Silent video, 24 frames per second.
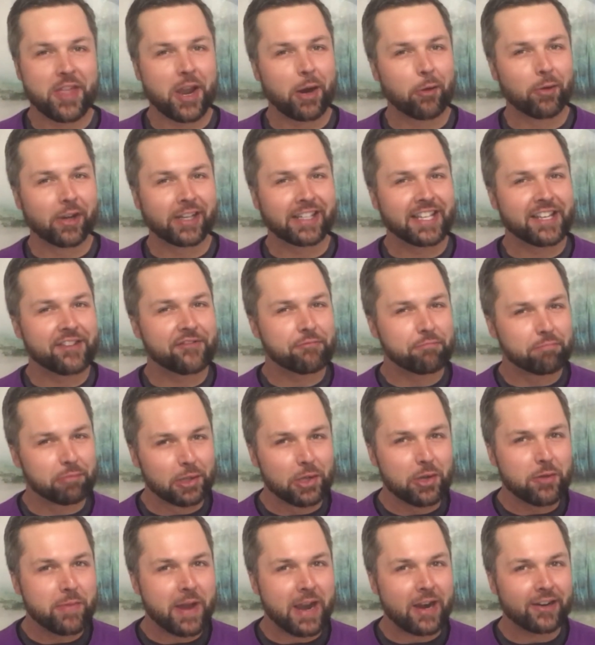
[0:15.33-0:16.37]
They're what give
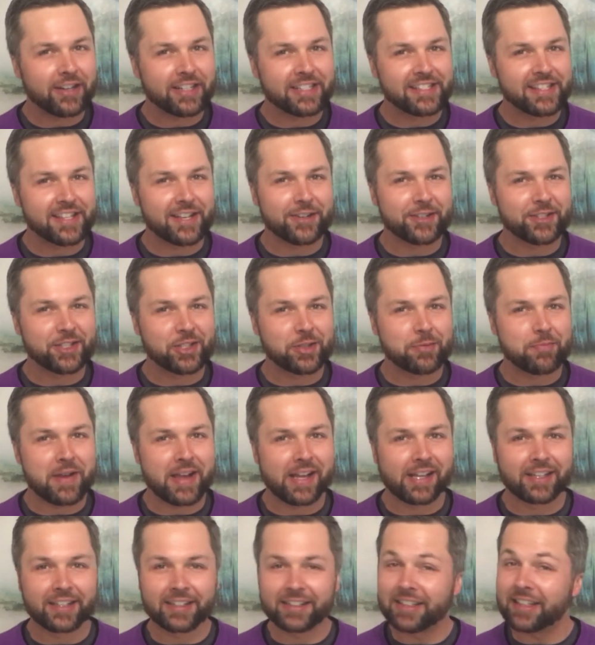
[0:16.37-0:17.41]
blueberries their
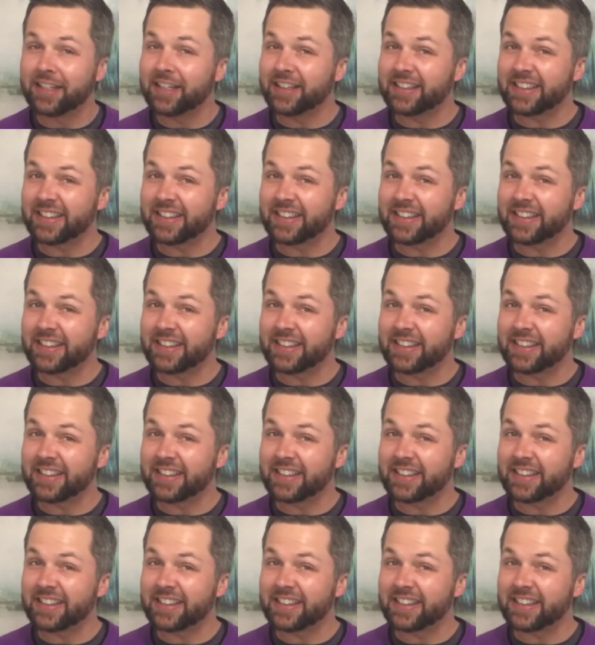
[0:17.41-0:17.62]
smell,